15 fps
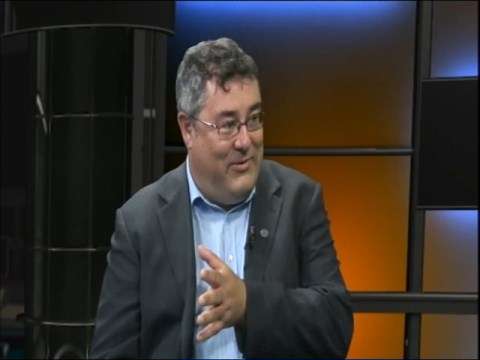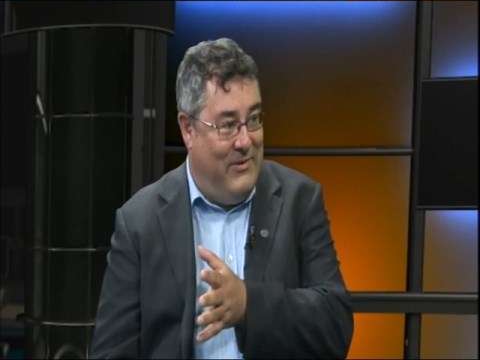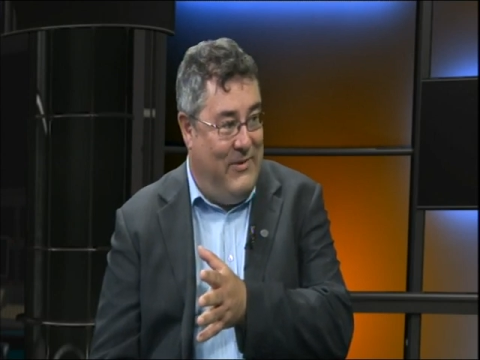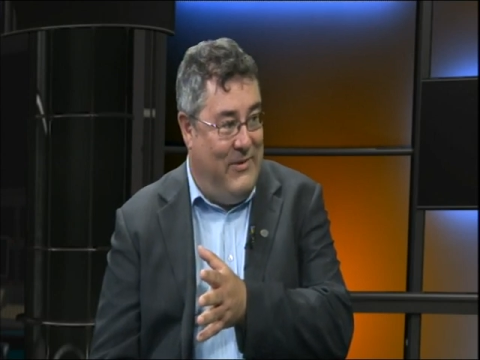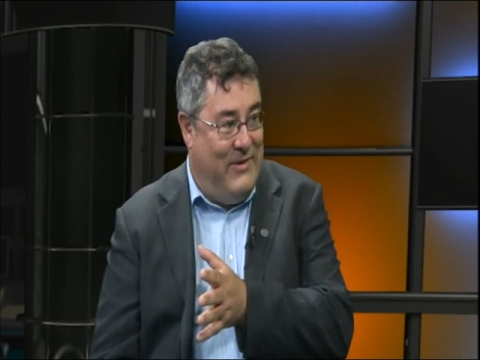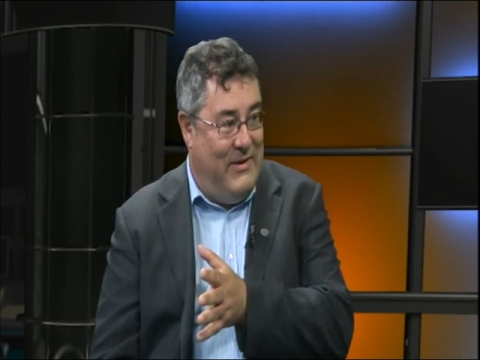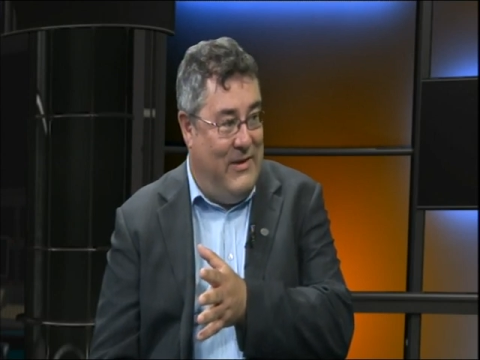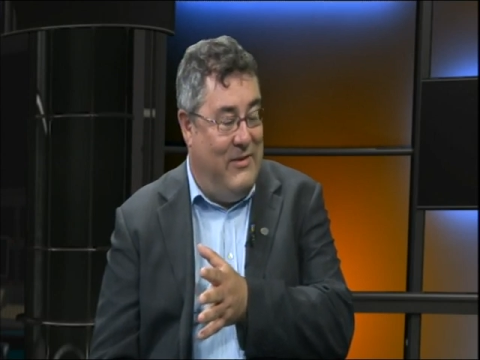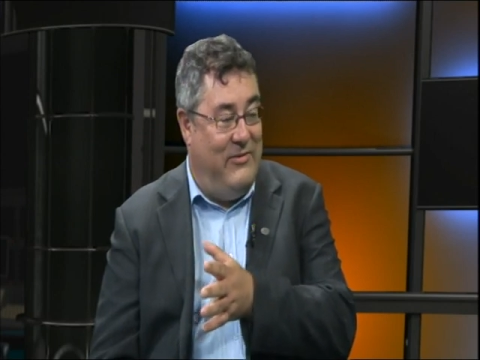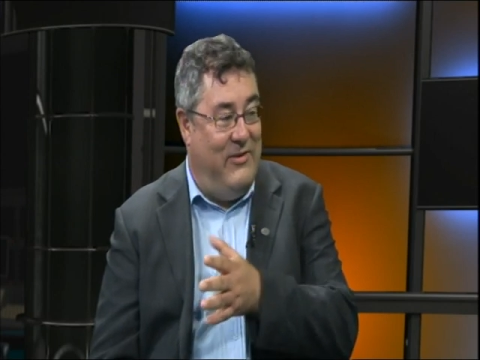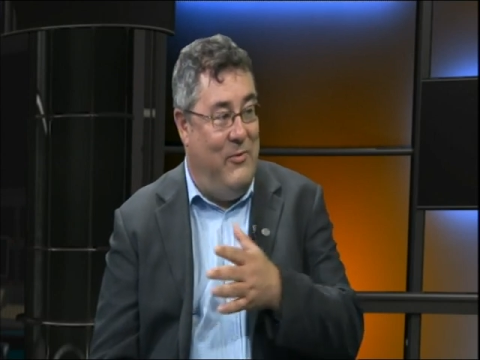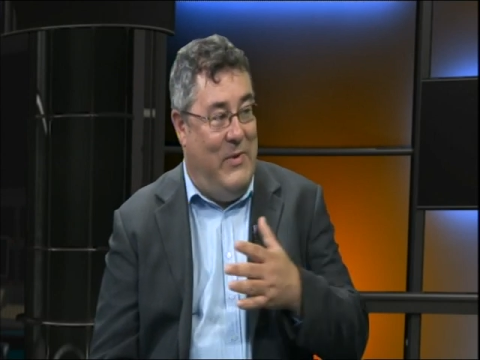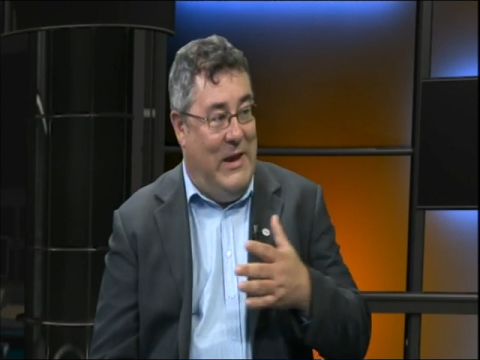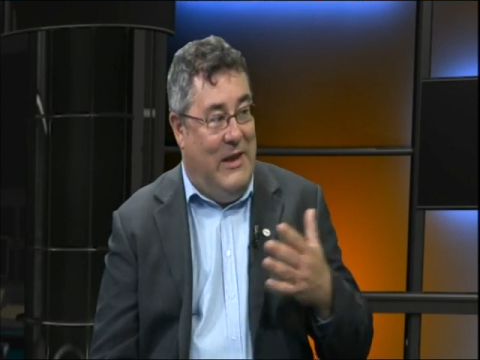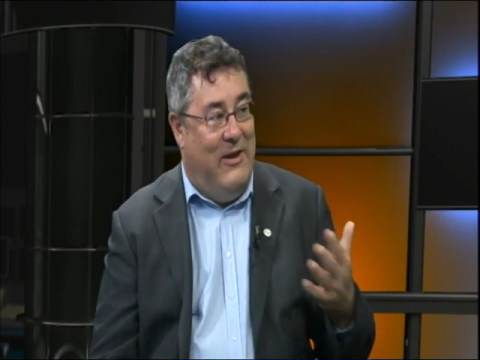Mm-hmm. So
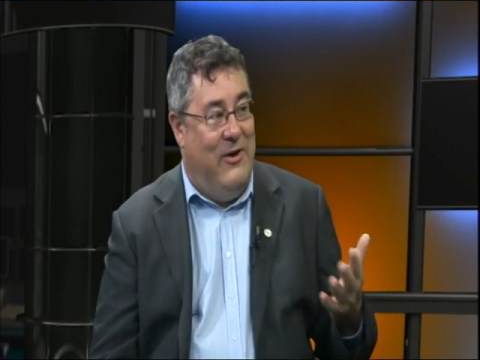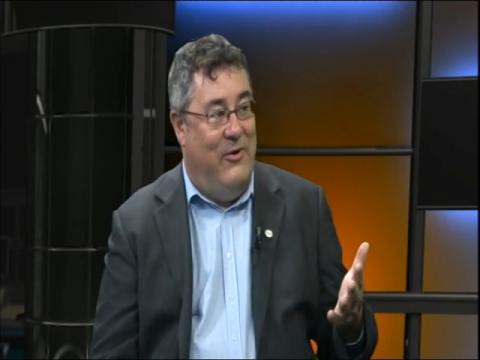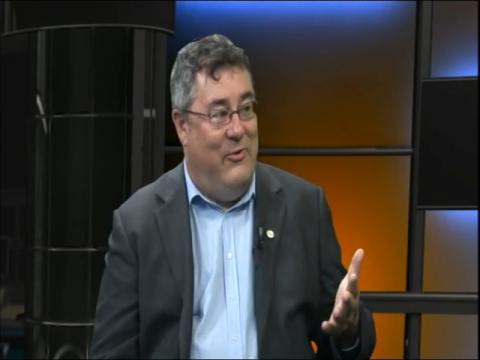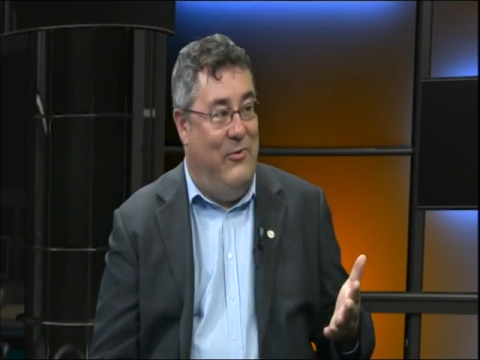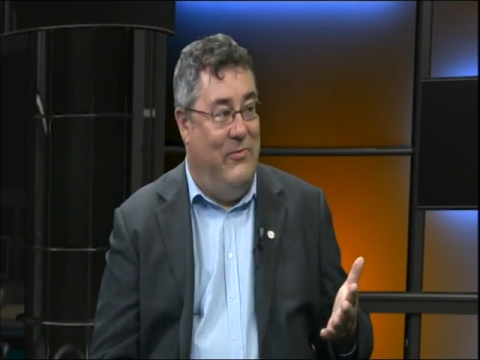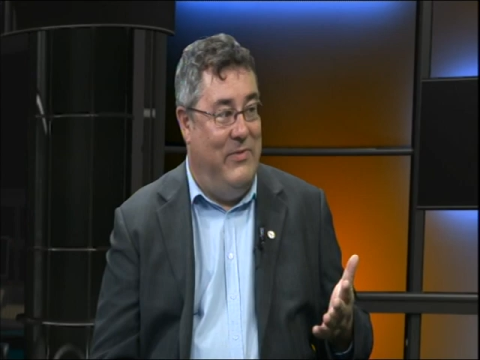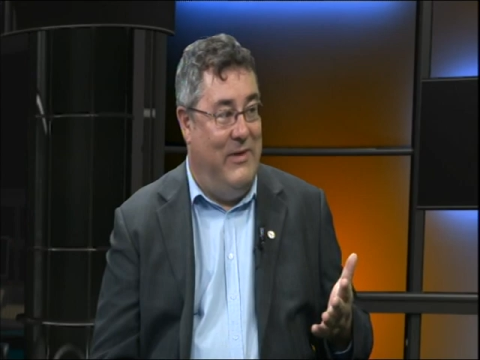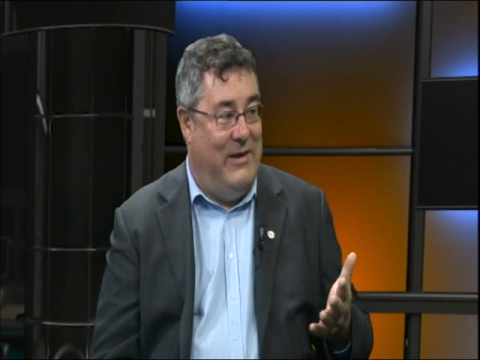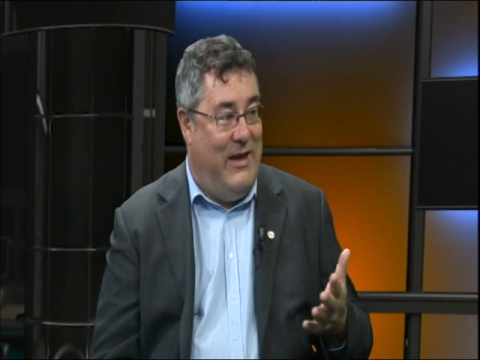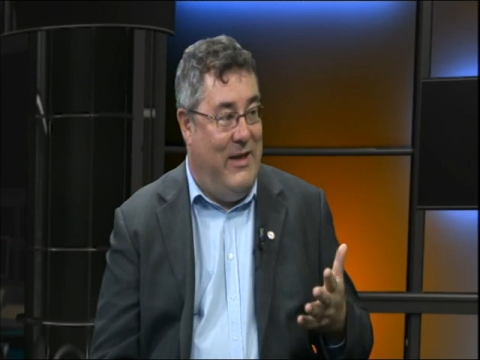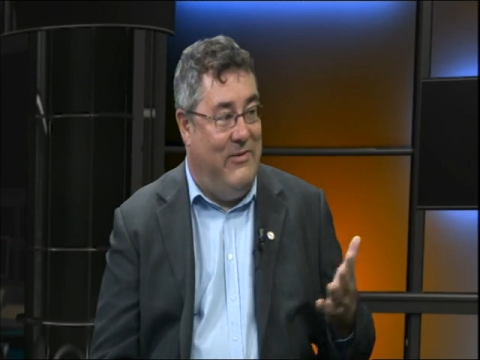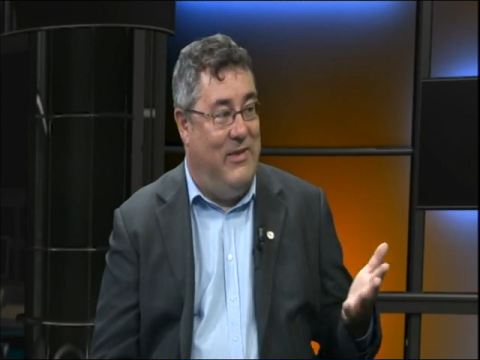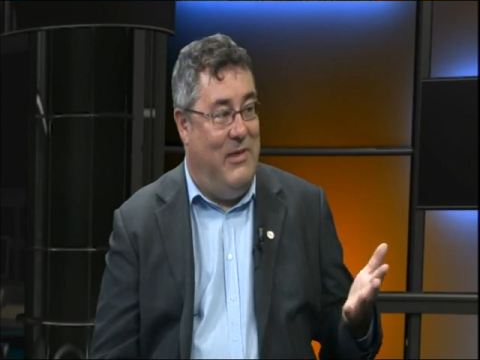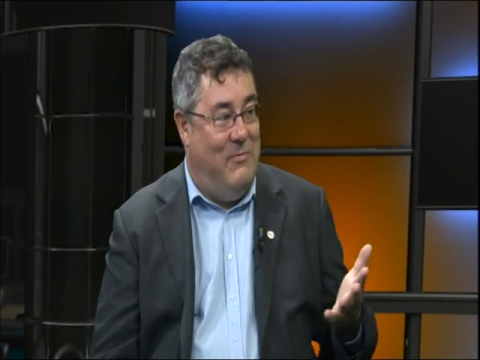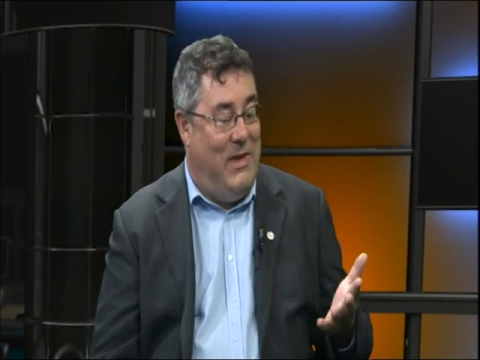we know that
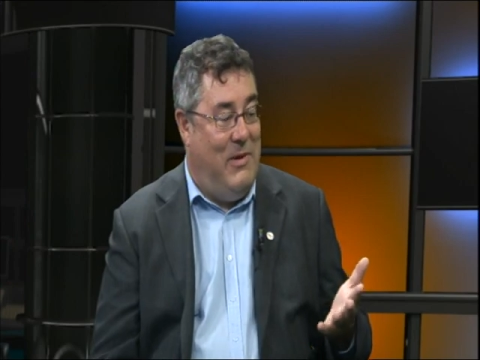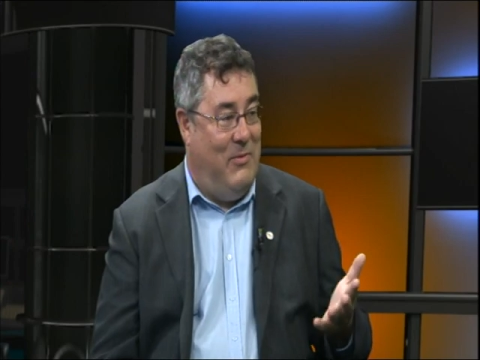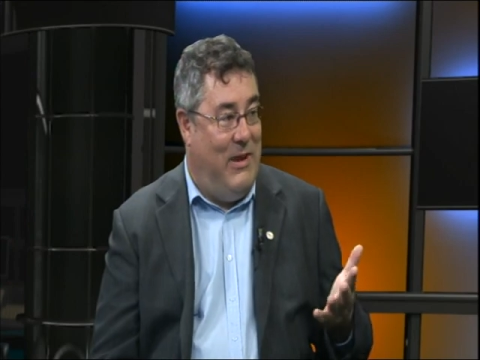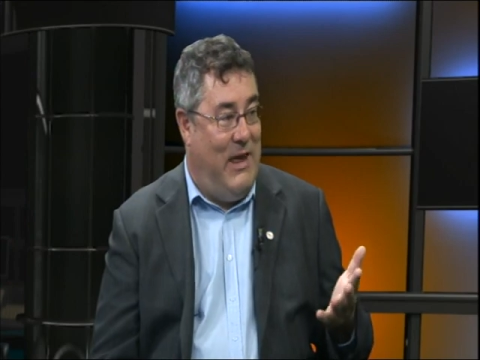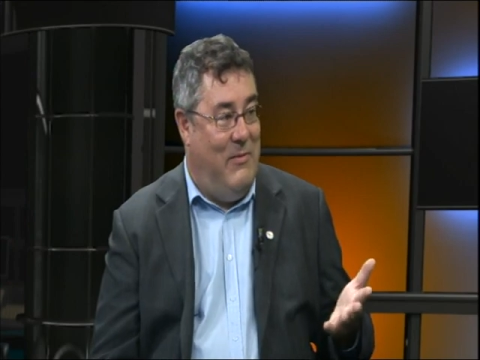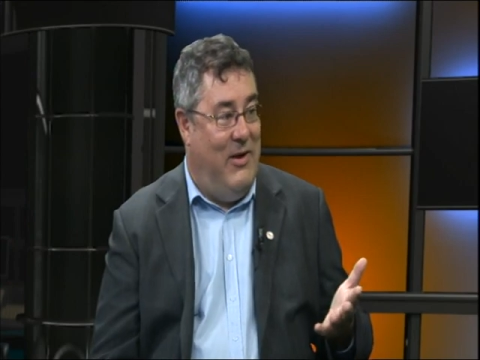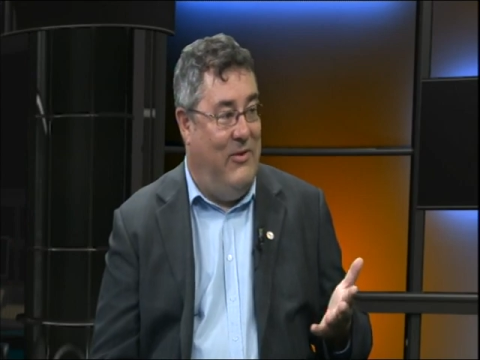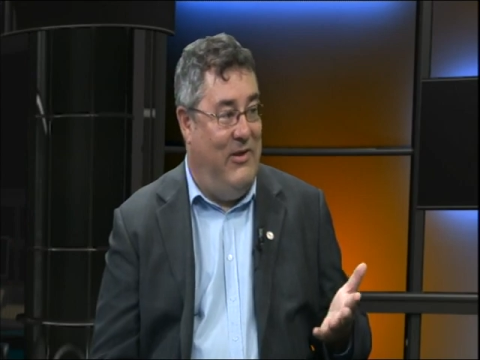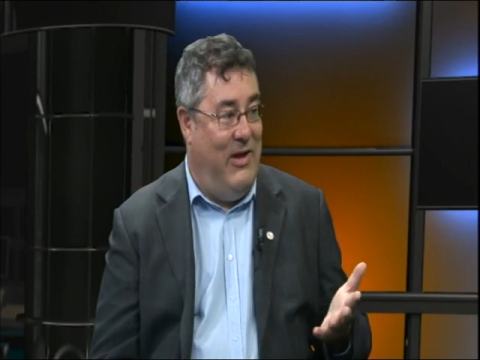asking people how much